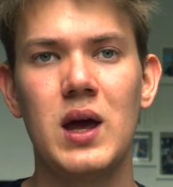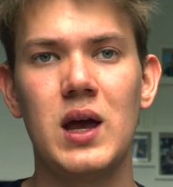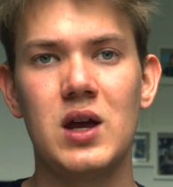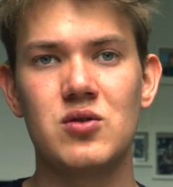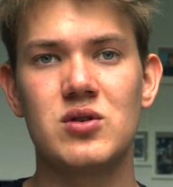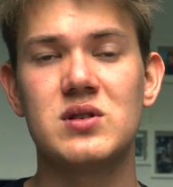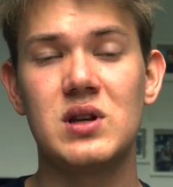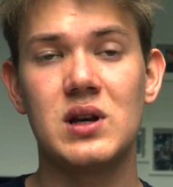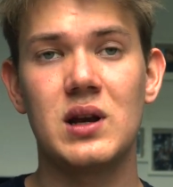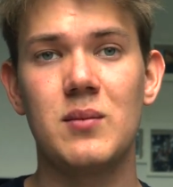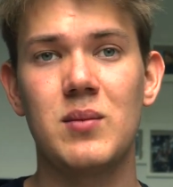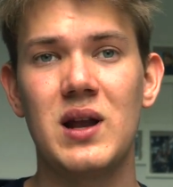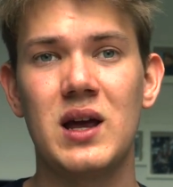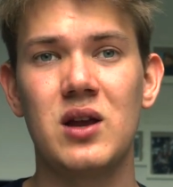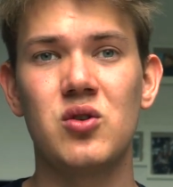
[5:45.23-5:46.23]
interested in
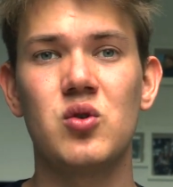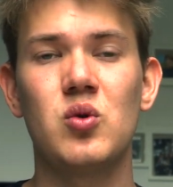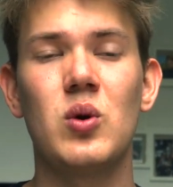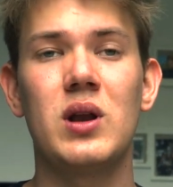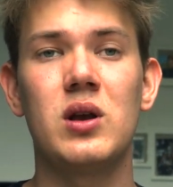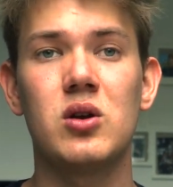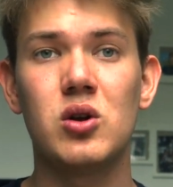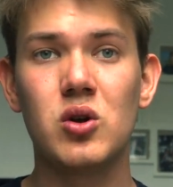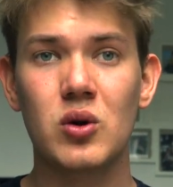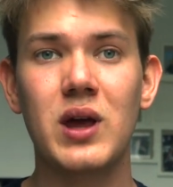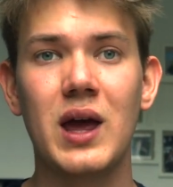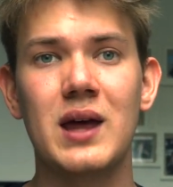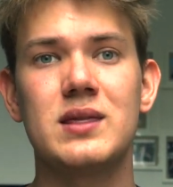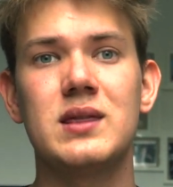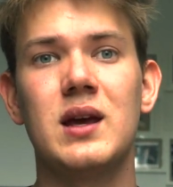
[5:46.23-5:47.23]
applying to and look
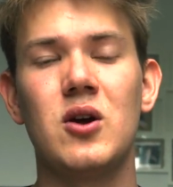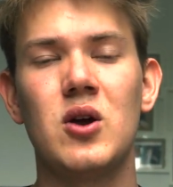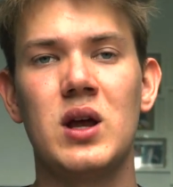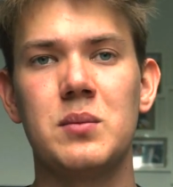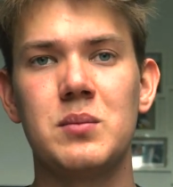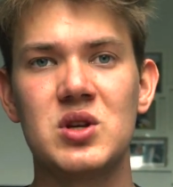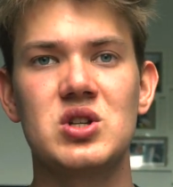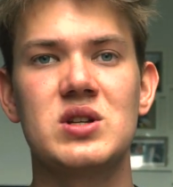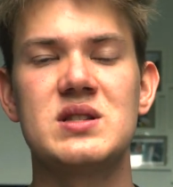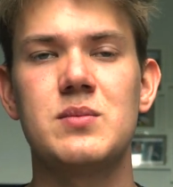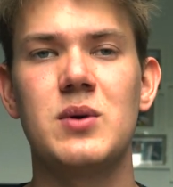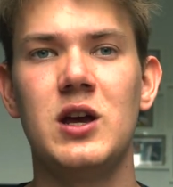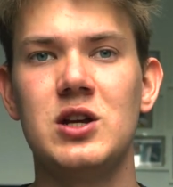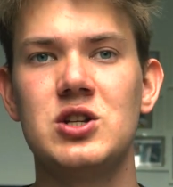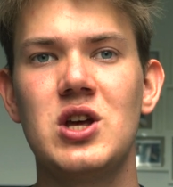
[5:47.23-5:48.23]
at their admissions
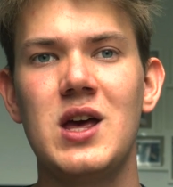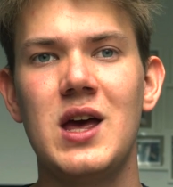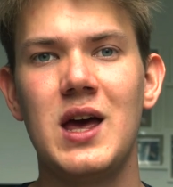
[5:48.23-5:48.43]
page